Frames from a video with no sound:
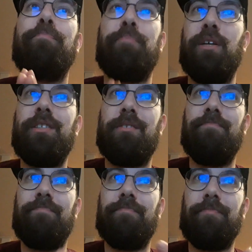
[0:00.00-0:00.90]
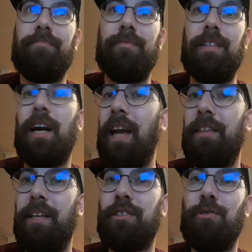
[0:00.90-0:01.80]
but
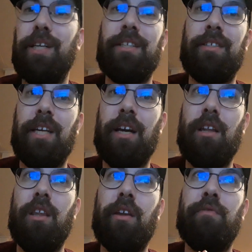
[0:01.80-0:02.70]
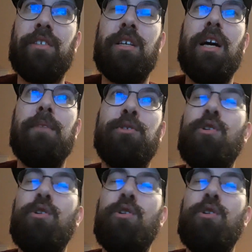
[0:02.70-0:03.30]
again, that's going to take a lot of time.